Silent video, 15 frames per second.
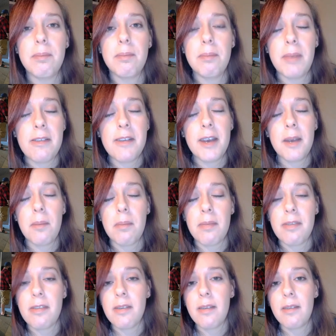
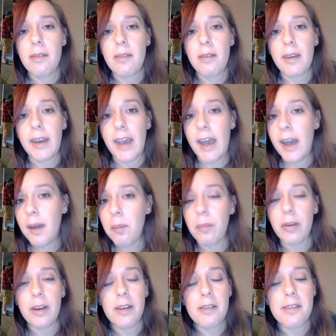Museums'
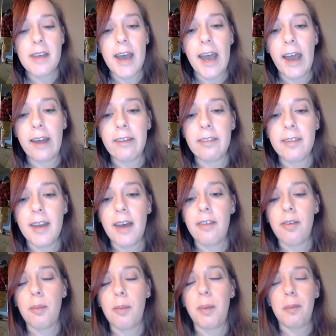cameras and
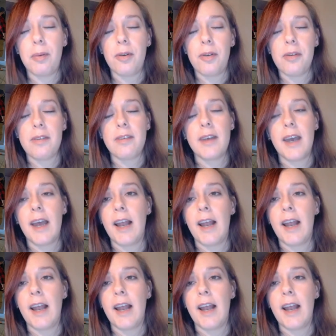other people's